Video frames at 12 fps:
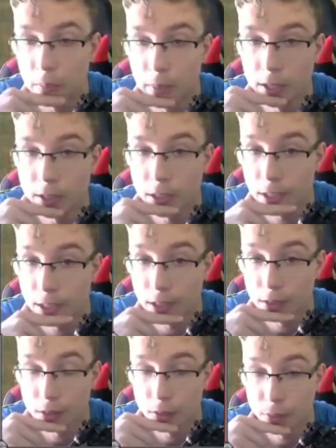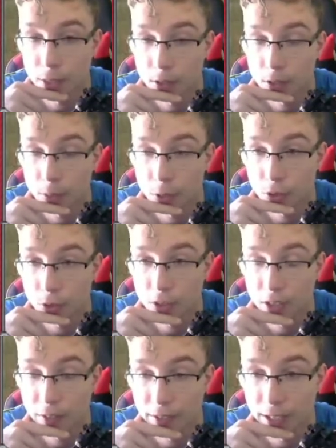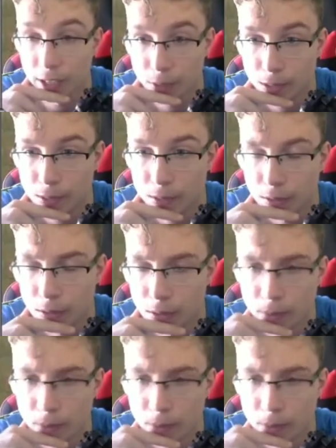But okay, so opponent goes for Choice Scarf Tailwind.